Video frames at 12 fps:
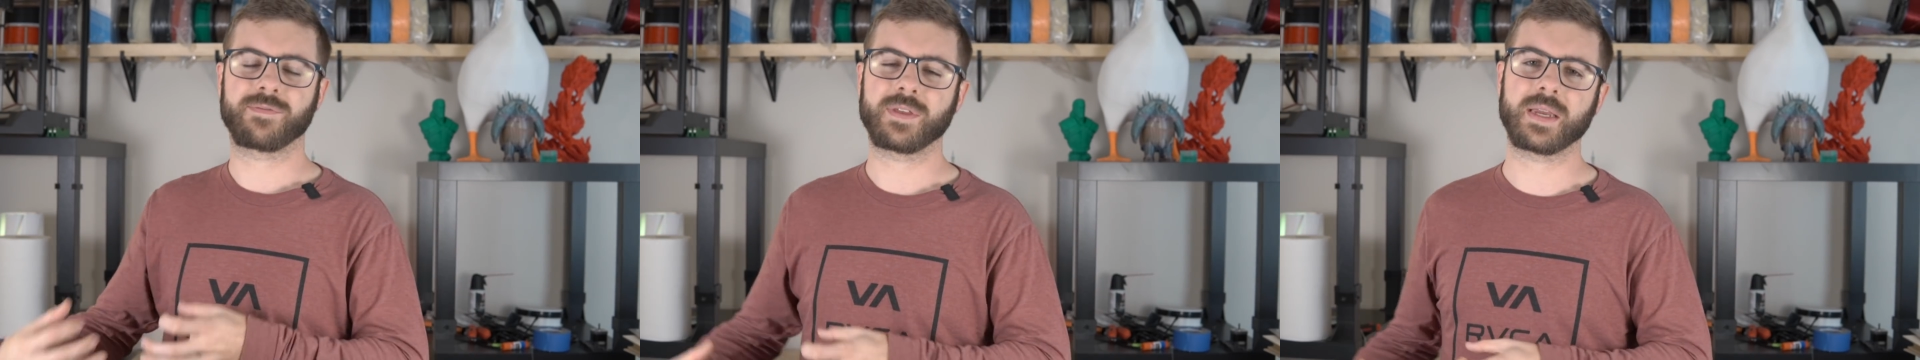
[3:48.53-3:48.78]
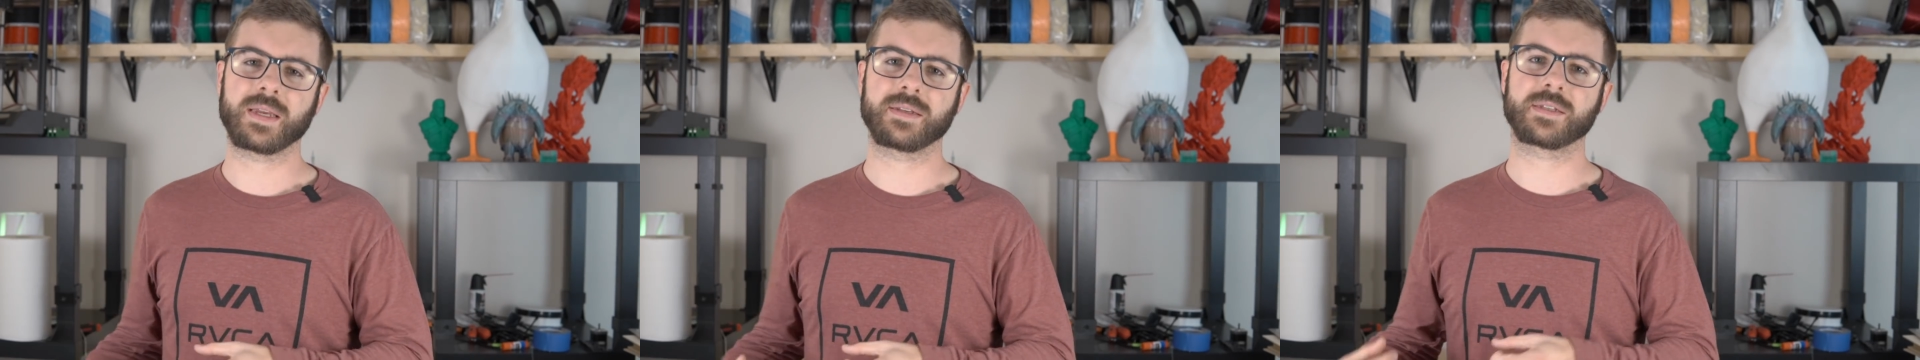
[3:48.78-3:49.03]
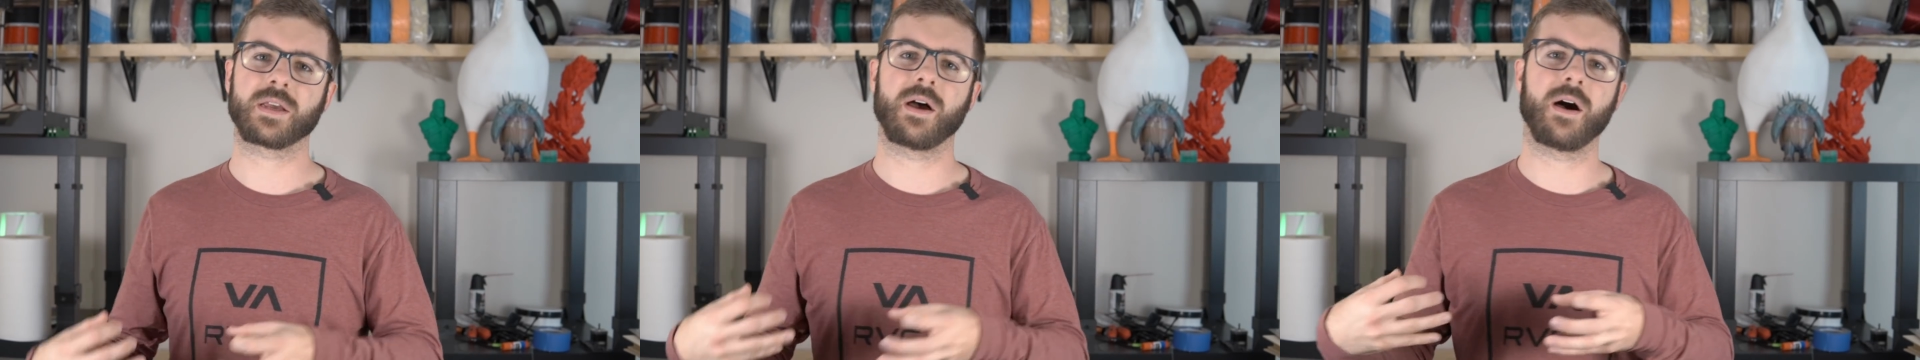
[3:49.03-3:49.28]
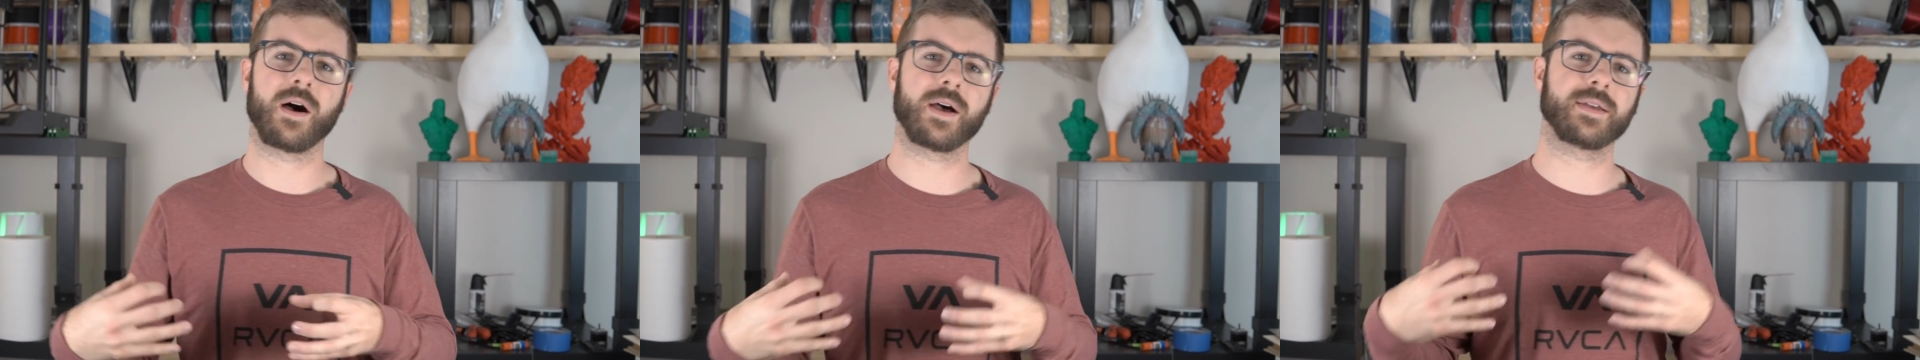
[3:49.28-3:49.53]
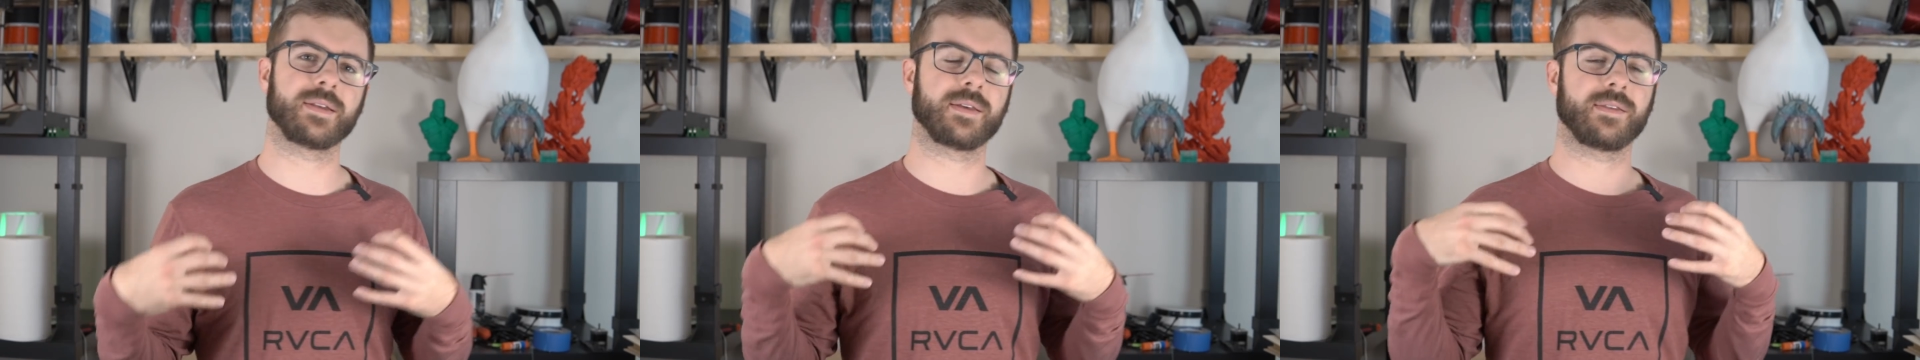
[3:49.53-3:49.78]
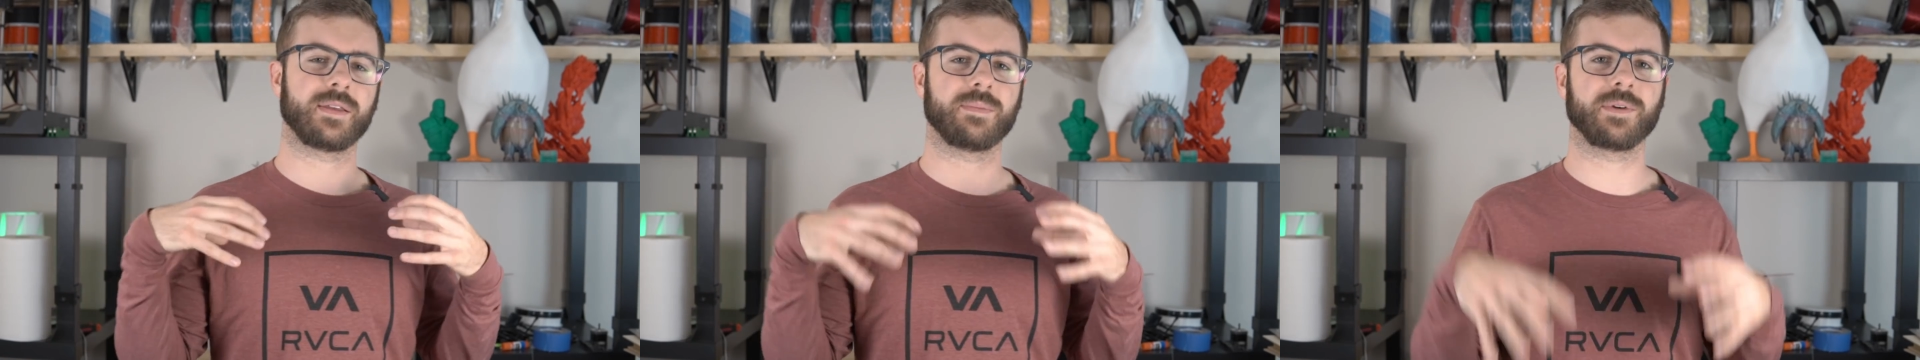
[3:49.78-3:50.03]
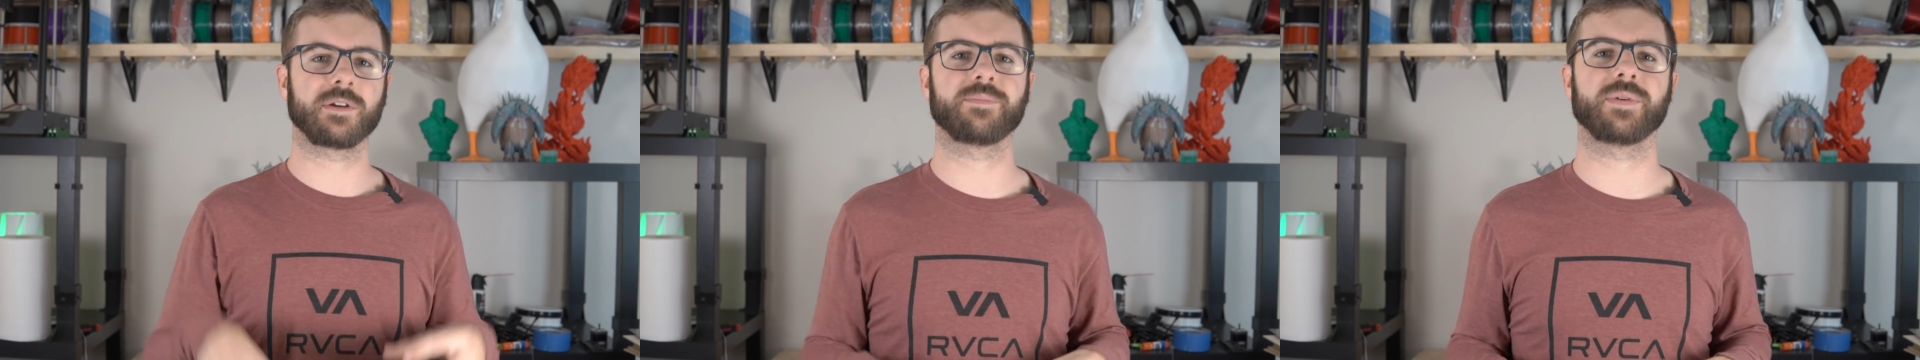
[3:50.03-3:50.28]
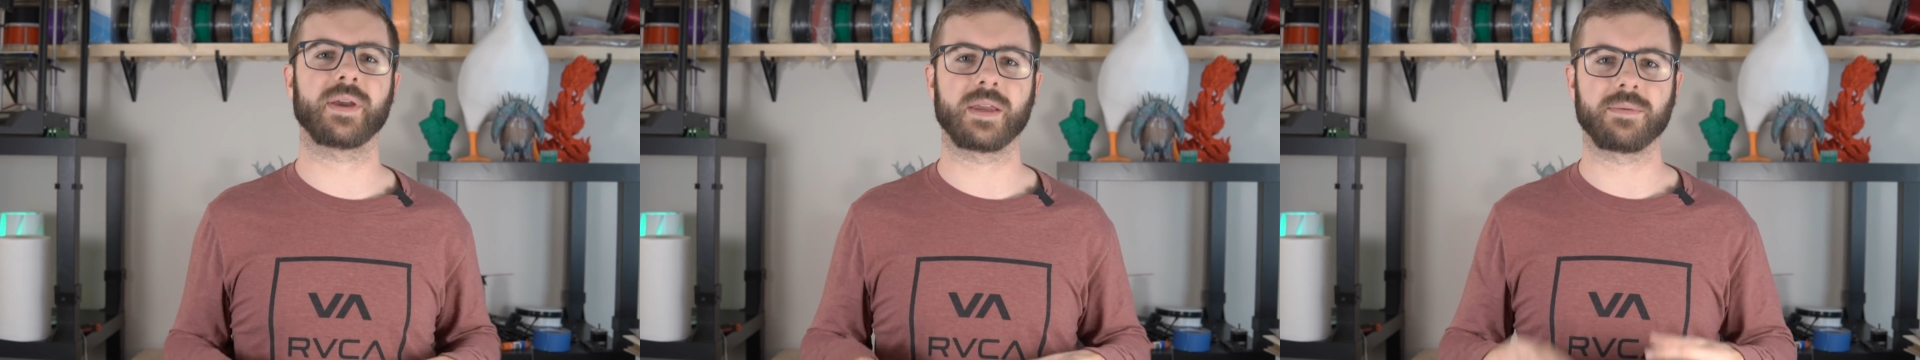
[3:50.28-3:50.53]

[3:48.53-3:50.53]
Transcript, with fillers: things on the build plate,